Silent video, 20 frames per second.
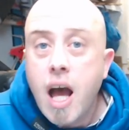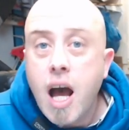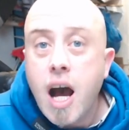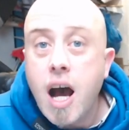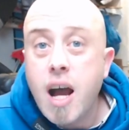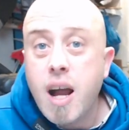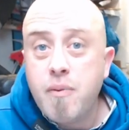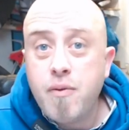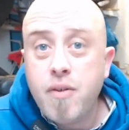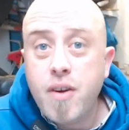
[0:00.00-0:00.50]

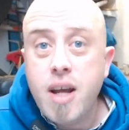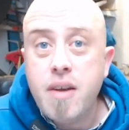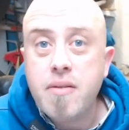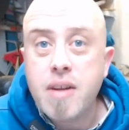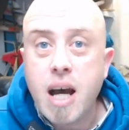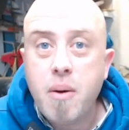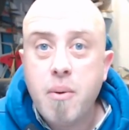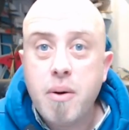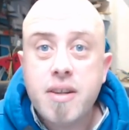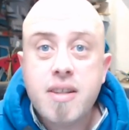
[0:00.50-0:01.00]
I flamed
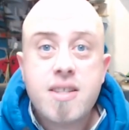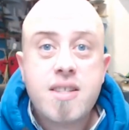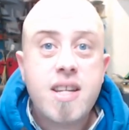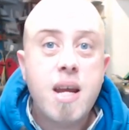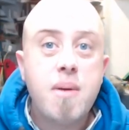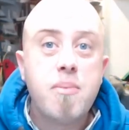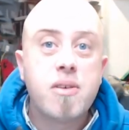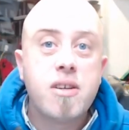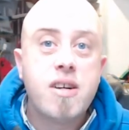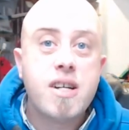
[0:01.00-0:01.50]
that one. The
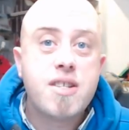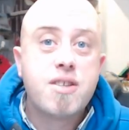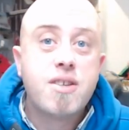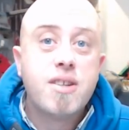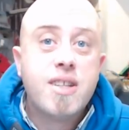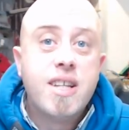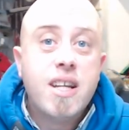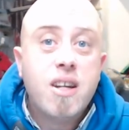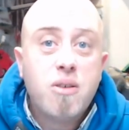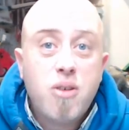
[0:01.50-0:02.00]
stabilizer
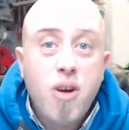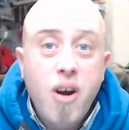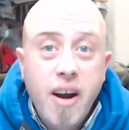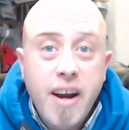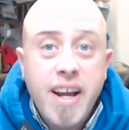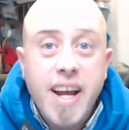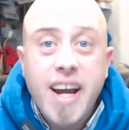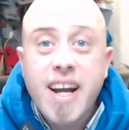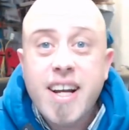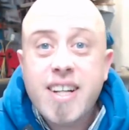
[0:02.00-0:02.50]
did all
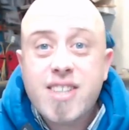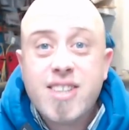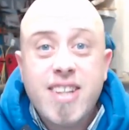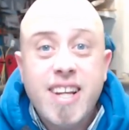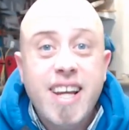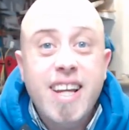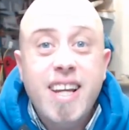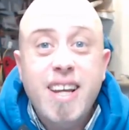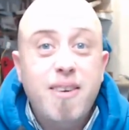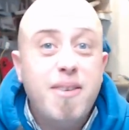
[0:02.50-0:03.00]
right,
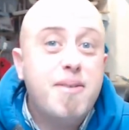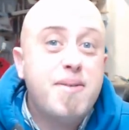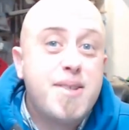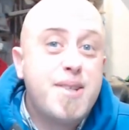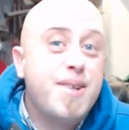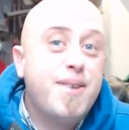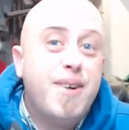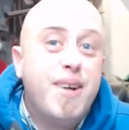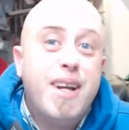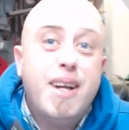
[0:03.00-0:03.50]
actually. It
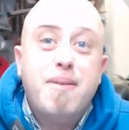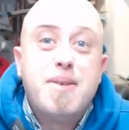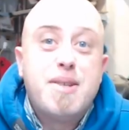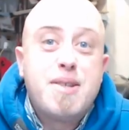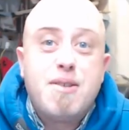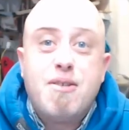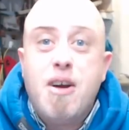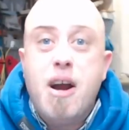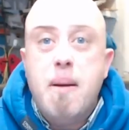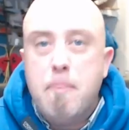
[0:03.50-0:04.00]
was all
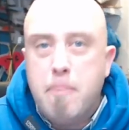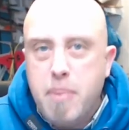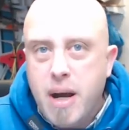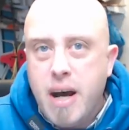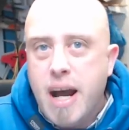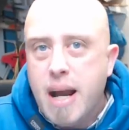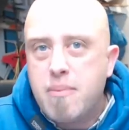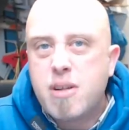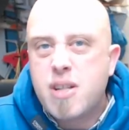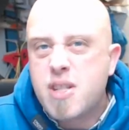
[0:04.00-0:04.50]
right. But
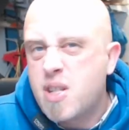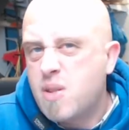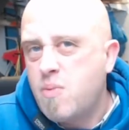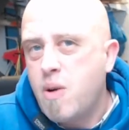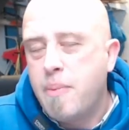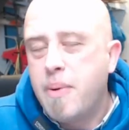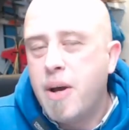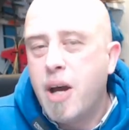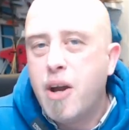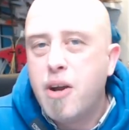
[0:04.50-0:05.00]
I'm going to
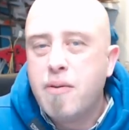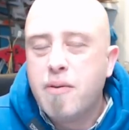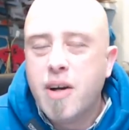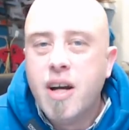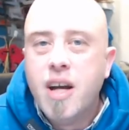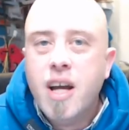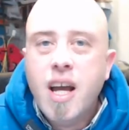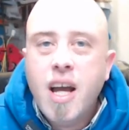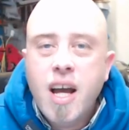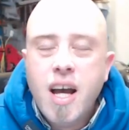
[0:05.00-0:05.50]
swap it
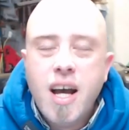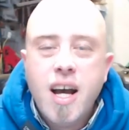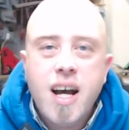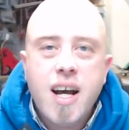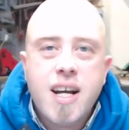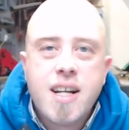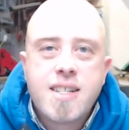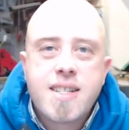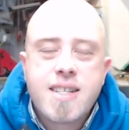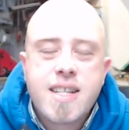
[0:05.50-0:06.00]
over
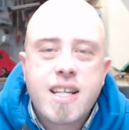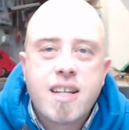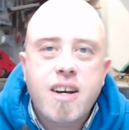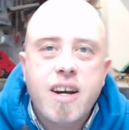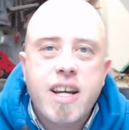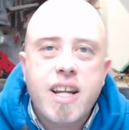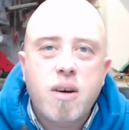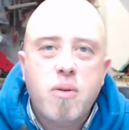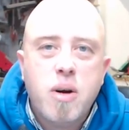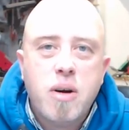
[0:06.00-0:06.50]
and stick
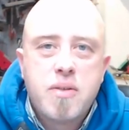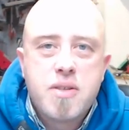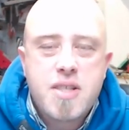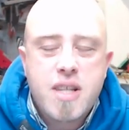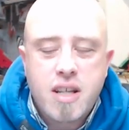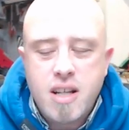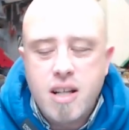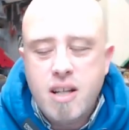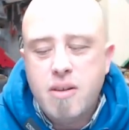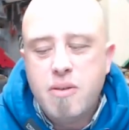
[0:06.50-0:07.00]
eye in it. Well, I'll
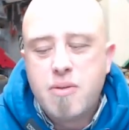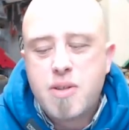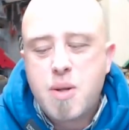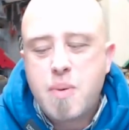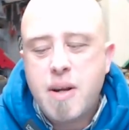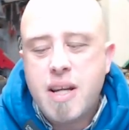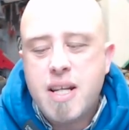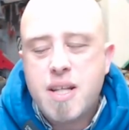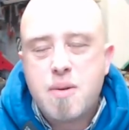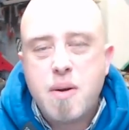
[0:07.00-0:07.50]
stick a little
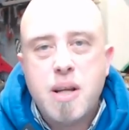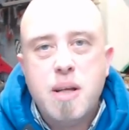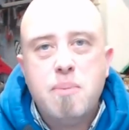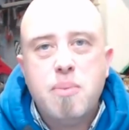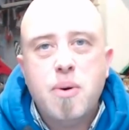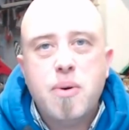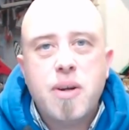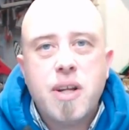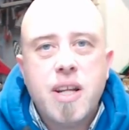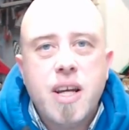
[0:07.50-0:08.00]
2020
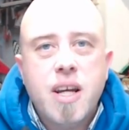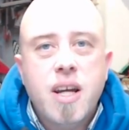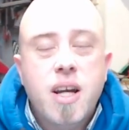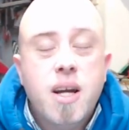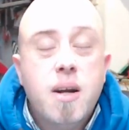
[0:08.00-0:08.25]
board in it.